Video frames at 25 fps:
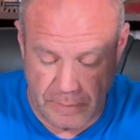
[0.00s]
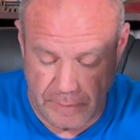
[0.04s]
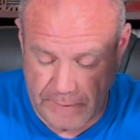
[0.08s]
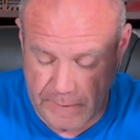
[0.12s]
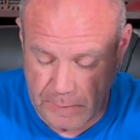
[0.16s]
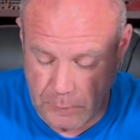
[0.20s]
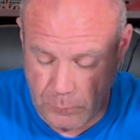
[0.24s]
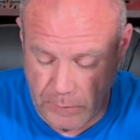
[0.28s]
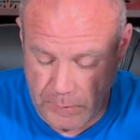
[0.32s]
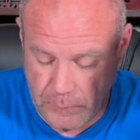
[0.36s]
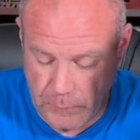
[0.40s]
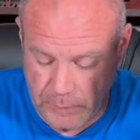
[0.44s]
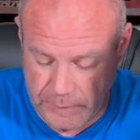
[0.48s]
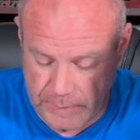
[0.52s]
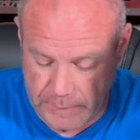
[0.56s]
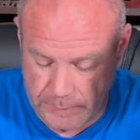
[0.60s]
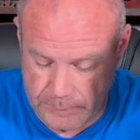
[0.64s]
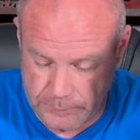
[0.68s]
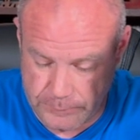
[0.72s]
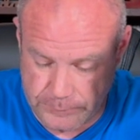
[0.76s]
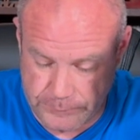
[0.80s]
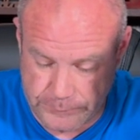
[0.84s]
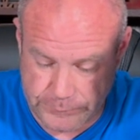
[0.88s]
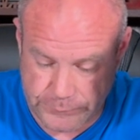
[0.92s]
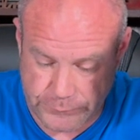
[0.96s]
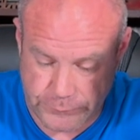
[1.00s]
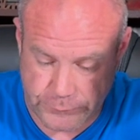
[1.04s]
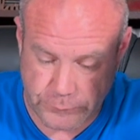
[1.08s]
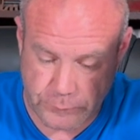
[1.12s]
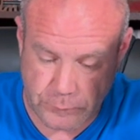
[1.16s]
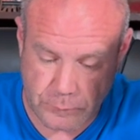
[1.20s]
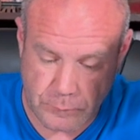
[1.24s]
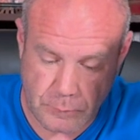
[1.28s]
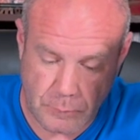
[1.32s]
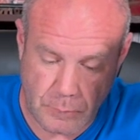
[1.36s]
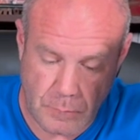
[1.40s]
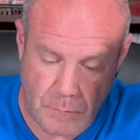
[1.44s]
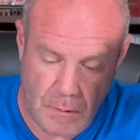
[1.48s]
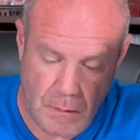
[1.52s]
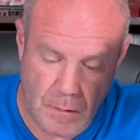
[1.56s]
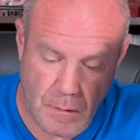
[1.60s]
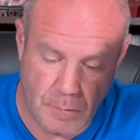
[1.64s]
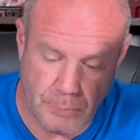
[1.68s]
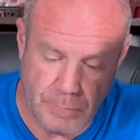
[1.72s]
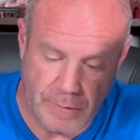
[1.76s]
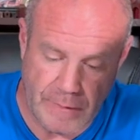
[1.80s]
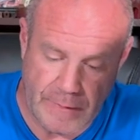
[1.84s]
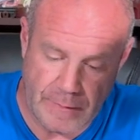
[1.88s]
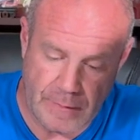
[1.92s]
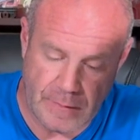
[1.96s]
But let's check this kid out because I was
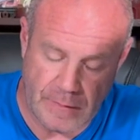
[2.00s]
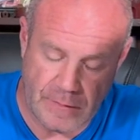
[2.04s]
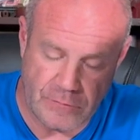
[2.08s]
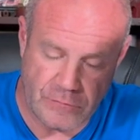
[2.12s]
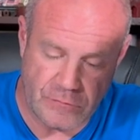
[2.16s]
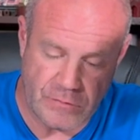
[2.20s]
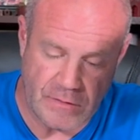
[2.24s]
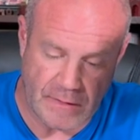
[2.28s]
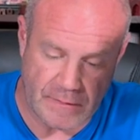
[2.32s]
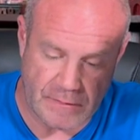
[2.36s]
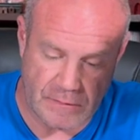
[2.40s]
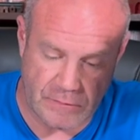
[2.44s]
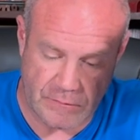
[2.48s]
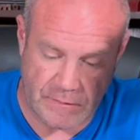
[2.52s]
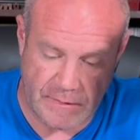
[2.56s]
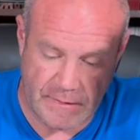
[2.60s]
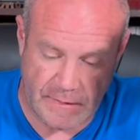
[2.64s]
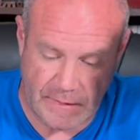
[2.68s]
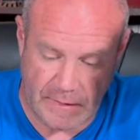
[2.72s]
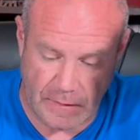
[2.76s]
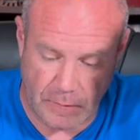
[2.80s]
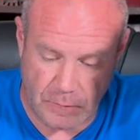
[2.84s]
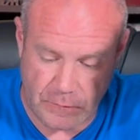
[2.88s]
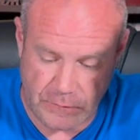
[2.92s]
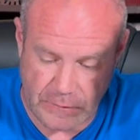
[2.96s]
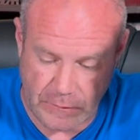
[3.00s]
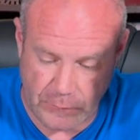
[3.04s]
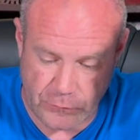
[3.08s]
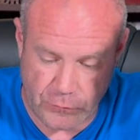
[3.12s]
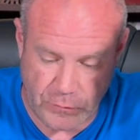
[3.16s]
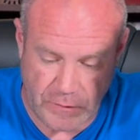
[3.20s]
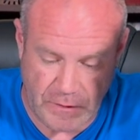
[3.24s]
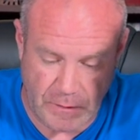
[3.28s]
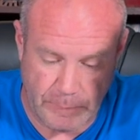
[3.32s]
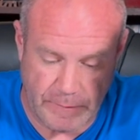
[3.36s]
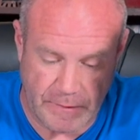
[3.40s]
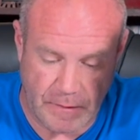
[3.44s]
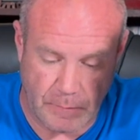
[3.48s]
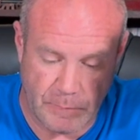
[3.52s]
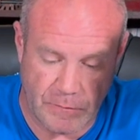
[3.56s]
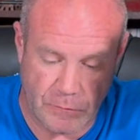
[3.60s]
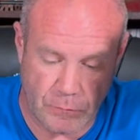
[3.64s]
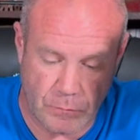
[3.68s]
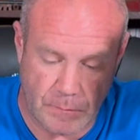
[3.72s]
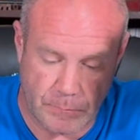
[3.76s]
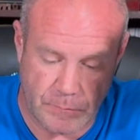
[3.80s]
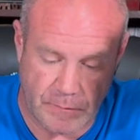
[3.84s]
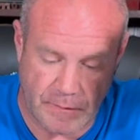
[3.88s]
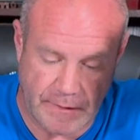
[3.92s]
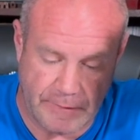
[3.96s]
trying to make him miss reps. I gave him 255, 3 sets 4,
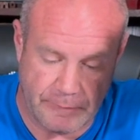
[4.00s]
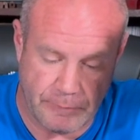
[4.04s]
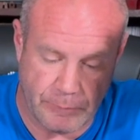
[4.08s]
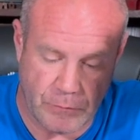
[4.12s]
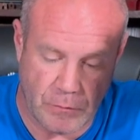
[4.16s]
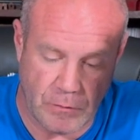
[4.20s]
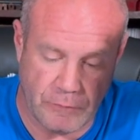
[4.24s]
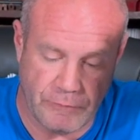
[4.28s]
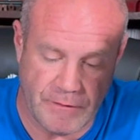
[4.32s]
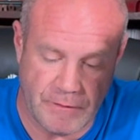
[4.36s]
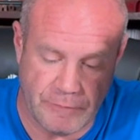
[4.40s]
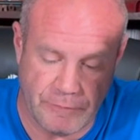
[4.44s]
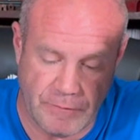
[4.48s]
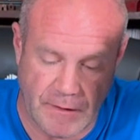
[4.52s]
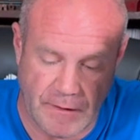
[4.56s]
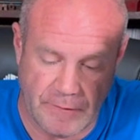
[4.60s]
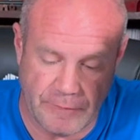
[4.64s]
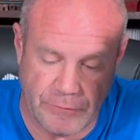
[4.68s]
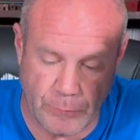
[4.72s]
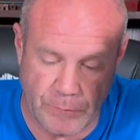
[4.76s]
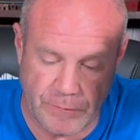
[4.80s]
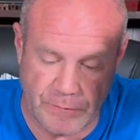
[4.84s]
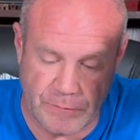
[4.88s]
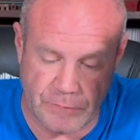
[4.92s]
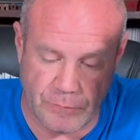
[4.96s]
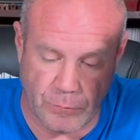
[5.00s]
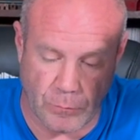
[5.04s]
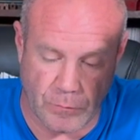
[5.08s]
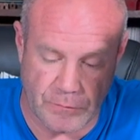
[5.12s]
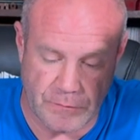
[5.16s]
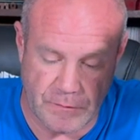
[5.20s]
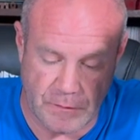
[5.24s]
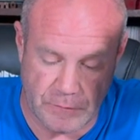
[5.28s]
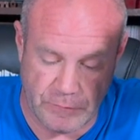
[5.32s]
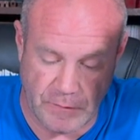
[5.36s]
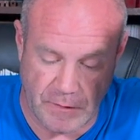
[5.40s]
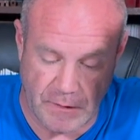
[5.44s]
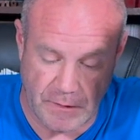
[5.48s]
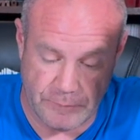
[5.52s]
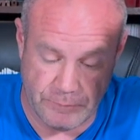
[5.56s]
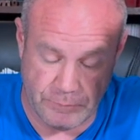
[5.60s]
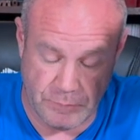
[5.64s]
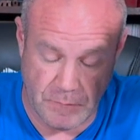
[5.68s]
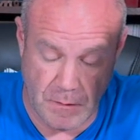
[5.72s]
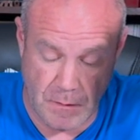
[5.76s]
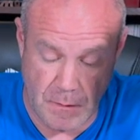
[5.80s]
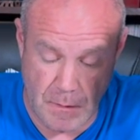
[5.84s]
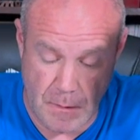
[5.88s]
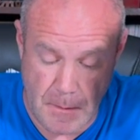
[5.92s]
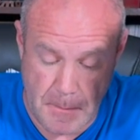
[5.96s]
set 5. Made all his reps. So
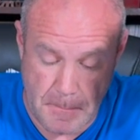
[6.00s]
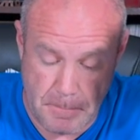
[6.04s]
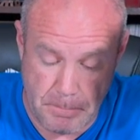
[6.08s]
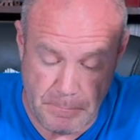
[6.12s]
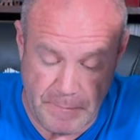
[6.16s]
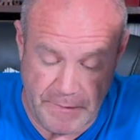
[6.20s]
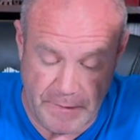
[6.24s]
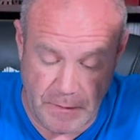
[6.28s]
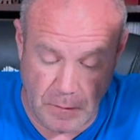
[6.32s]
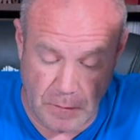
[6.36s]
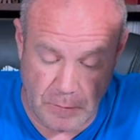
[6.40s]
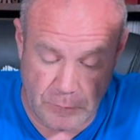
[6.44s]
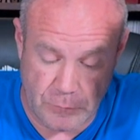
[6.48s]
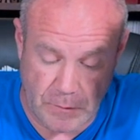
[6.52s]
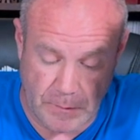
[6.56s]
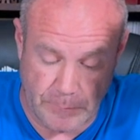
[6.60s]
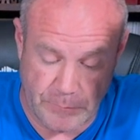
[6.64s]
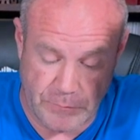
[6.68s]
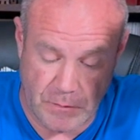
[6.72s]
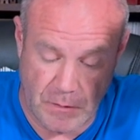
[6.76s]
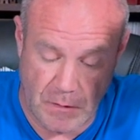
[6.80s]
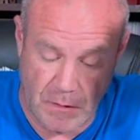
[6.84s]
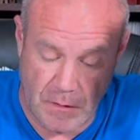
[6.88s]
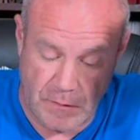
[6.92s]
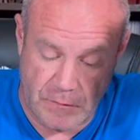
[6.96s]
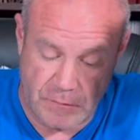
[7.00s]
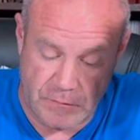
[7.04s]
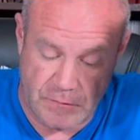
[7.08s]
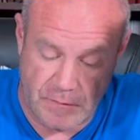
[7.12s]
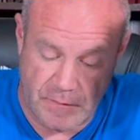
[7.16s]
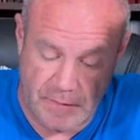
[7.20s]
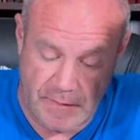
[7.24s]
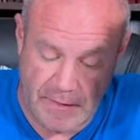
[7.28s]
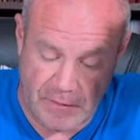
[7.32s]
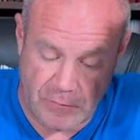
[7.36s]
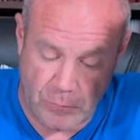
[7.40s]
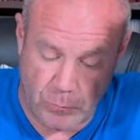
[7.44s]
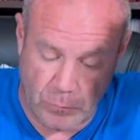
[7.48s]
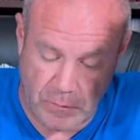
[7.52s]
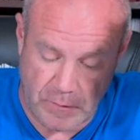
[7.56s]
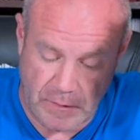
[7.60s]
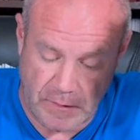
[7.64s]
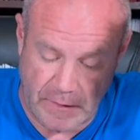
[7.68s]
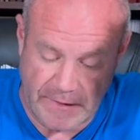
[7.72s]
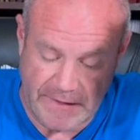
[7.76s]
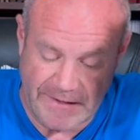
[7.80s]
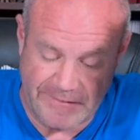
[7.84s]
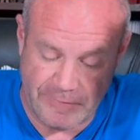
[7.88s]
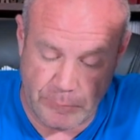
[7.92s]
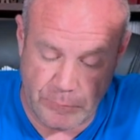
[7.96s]
the next workout, I gave him 240
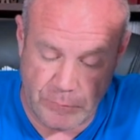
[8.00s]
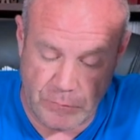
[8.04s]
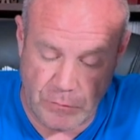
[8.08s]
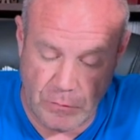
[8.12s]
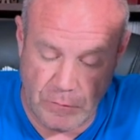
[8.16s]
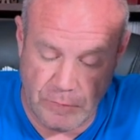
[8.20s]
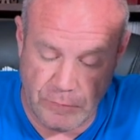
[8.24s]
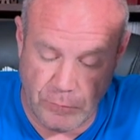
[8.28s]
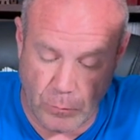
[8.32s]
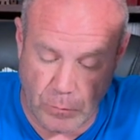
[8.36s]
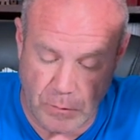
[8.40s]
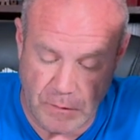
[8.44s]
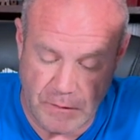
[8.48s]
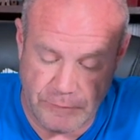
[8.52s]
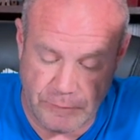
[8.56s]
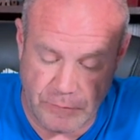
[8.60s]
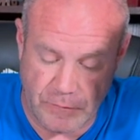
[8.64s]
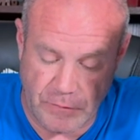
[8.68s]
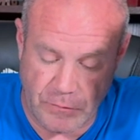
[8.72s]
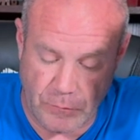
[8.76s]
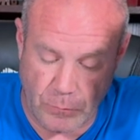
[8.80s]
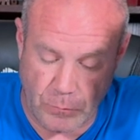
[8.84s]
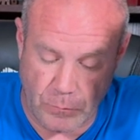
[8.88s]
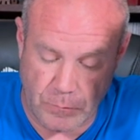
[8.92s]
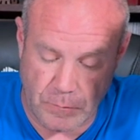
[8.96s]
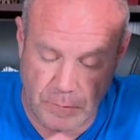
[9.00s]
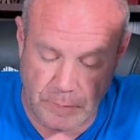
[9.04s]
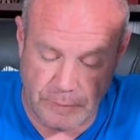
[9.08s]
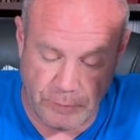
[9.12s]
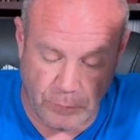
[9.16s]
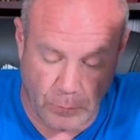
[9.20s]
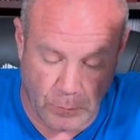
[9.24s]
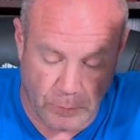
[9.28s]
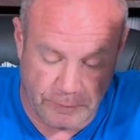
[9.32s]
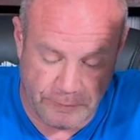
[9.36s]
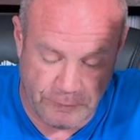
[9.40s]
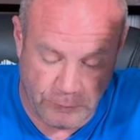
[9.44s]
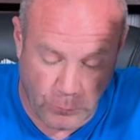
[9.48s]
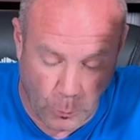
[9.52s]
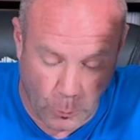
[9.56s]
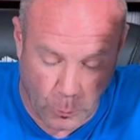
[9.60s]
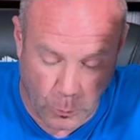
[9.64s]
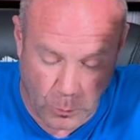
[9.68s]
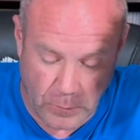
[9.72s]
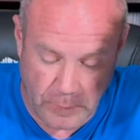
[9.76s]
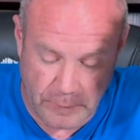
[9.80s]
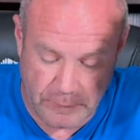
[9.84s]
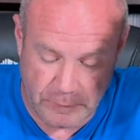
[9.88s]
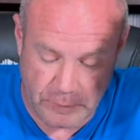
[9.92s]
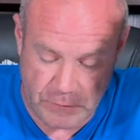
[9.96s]
for 4, 275 for 3, and
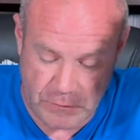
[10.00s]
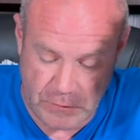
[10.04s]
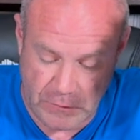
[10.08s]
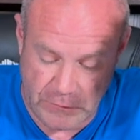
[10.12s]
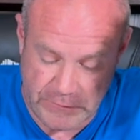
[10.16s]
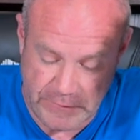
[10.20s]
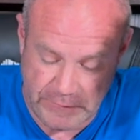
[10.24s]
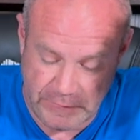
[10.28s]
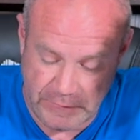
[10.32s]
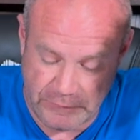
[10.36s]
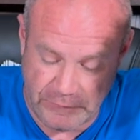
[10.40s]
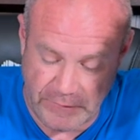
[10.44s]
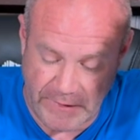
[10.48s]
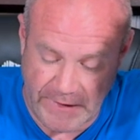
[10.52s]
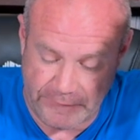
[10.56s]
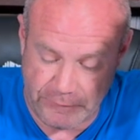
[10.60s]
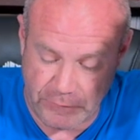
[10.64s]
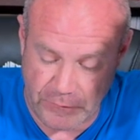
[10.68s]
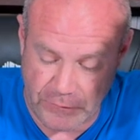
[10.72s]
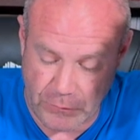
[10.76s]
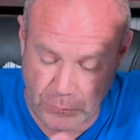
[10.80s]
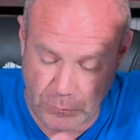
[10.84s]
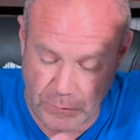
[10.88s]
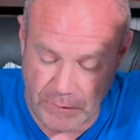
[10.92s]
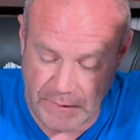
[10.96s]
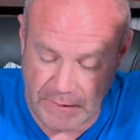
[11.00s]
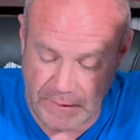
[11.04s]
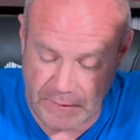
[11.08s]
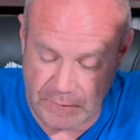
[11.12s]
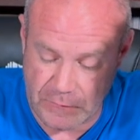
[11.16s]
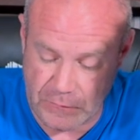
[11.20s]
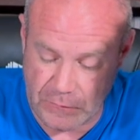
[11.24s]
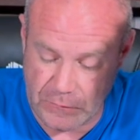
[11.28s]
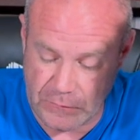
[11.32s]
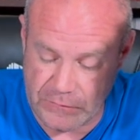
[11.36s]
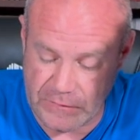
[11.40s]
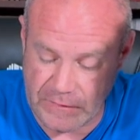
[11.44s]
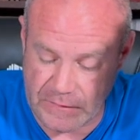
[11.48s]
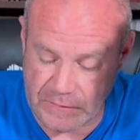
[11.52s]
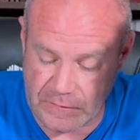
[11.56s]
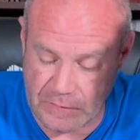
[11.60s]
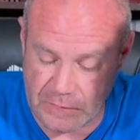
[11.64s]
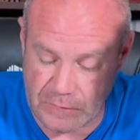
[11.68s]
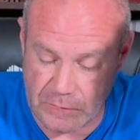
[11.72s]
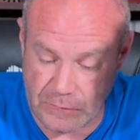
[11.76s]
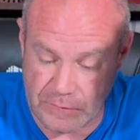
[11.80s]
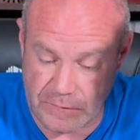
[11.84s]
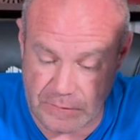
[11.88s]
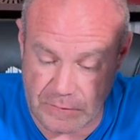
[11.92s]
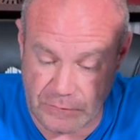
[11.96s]
260, 2 sets 5. So
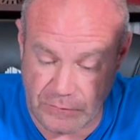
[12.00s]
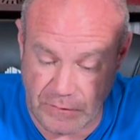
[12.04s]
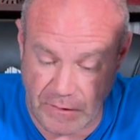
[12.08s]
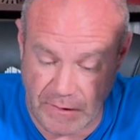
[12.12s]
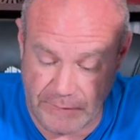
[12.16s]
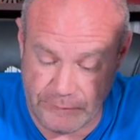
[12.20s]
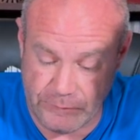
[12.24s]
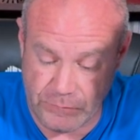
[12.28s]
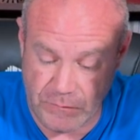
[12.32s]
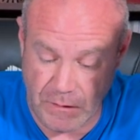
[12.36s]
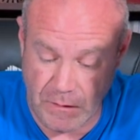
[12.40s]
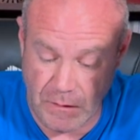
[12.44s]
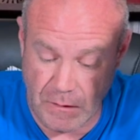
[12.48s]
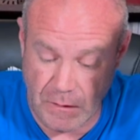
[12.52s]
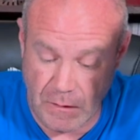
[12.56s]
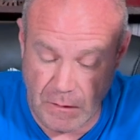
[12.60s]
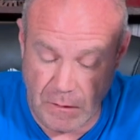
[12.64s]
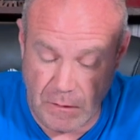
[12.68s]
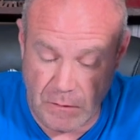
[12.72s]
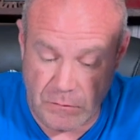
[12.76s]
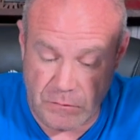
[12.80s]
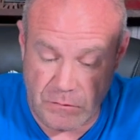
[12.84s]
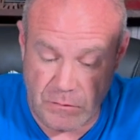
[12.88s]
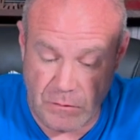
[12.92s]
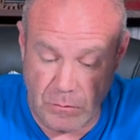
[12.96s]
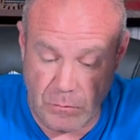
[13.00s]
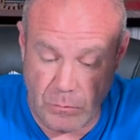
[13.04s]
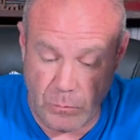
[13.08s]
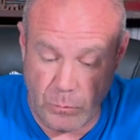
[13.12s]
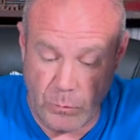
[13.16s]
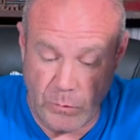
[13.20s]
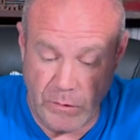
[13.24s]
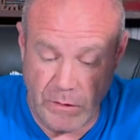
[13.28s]
we are now 20 pounds ahead of